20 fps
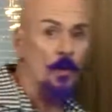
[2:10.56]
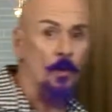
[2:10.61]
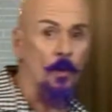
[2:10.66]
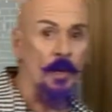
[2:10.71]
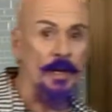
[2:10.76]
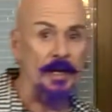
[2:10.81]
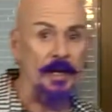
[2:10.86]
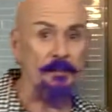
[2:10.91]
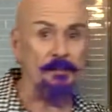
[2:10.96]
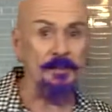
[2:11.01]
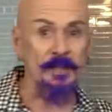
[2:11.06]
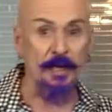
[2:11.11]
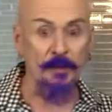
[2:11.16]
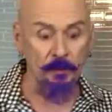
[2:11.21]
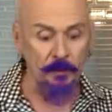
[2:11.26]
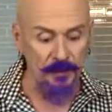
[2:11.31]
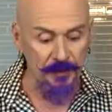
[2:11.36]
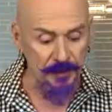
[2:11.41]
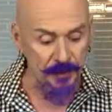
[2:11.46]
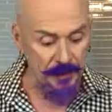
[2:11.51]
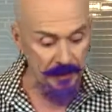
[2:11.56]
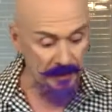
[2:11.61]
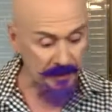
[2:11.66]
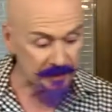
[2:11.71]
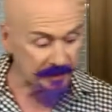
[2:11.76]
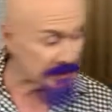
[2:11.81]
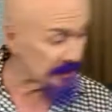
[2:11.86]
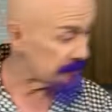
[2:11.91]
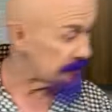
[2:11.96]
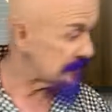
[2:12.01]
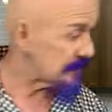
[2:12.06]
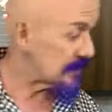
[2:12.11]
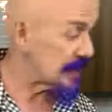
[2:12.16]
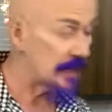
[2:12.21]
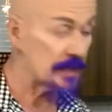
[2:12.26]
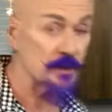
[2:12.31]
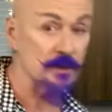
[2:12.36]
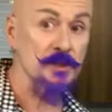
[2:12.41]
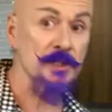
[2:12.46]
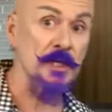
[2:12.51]
when I'm done with the
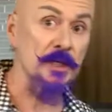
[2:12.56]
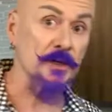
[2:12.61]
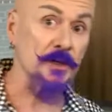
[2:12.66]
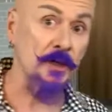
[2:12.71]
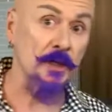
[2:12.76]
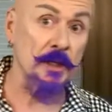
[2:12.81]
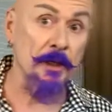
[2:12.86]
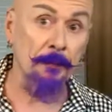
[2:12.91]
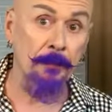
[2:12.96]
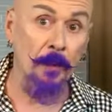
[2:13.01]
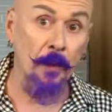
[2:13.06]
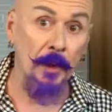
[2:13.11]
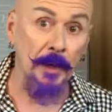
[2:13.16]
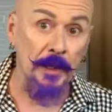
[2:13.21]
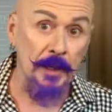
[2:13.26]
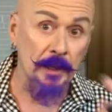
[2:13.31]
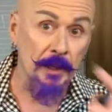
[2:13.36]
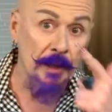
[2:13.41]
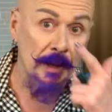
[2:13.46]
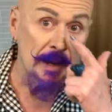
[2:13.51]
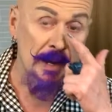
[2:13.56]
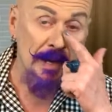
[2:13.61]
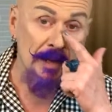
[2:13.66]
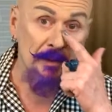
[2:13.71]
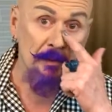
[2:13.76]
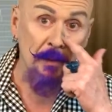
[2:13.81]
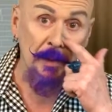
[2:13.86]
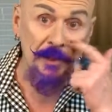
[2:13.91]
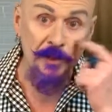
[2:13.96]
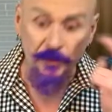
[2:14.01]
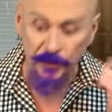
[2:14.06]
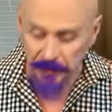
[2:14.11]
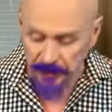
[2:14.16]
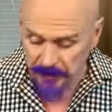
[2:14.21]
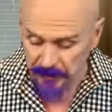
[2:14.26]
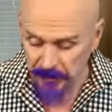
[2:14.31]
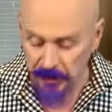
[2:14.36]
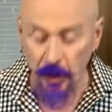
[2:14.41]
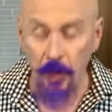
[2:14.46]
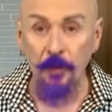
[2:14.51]
potatoes, and they're going to boil, and the way you're
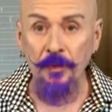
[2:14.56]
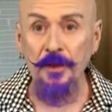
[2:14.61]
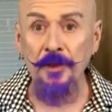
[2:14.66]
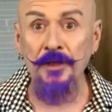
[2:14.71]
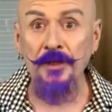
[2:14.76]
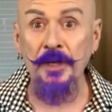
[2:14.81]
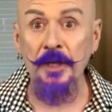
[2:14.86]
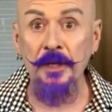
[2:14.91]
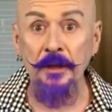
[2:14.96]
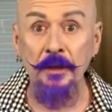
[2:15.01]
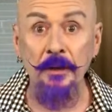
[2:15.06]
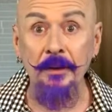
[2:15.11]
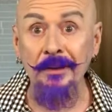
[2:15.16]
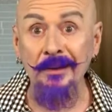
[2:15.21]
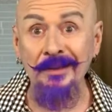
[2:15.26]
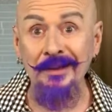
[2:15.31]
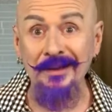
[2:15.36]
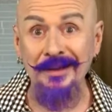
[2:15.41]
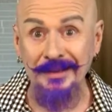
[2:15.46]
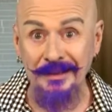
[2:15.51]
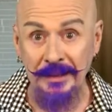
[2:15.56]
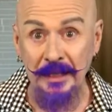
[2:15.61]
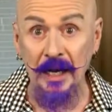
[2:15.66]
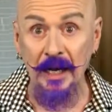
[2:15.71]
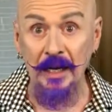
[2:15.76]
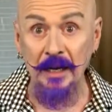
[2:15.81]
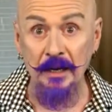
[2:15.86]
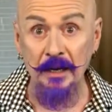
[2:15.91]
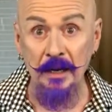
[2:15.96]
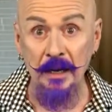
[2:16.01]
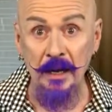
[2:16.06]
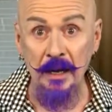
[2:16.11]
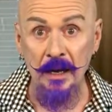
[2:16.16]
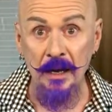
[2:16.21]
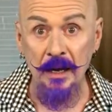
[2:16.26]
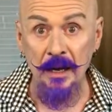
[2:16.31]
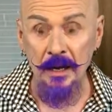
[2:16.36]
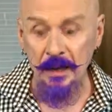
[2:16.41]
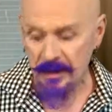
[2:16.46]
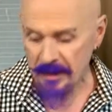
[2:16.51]
going to know that they're done
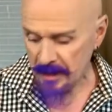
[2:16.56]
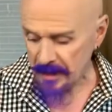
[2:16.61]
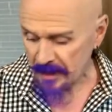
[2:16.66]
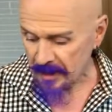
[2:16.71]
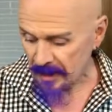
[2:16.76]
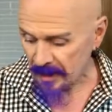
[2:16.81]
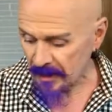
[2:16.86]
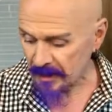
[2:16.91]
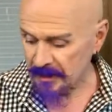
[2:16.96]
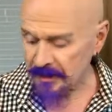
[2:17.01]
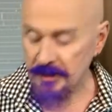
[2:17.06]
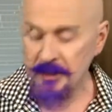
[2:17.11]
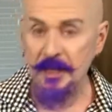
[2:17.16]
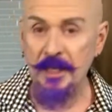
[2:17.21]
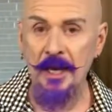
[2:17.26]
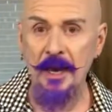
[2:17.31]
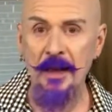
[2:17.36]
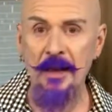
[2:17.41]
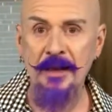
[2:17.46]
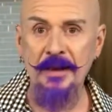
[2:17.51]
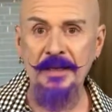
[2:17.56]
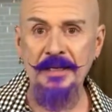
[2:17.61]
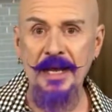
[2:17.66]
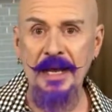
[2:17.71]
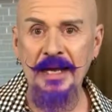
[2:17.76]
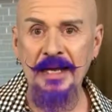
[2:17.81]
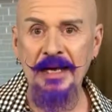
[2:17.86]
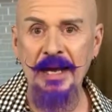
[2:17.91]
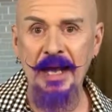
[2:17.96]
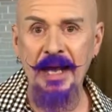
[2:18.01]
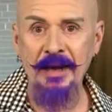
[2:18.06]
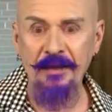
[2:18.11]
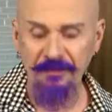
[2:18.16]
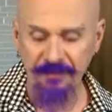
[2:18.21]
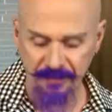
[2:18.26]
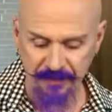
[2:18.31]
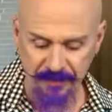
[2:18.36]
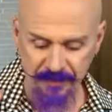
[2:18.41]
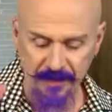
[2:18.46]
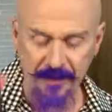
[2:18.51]
is take a
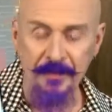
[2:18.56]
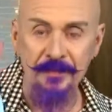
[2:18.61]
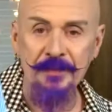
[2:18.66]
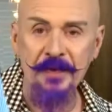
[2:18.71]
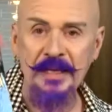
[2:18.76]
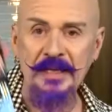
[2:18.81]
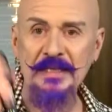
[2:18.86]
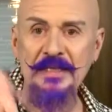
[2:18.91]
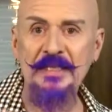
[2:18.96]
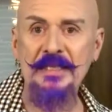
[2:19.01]
knife and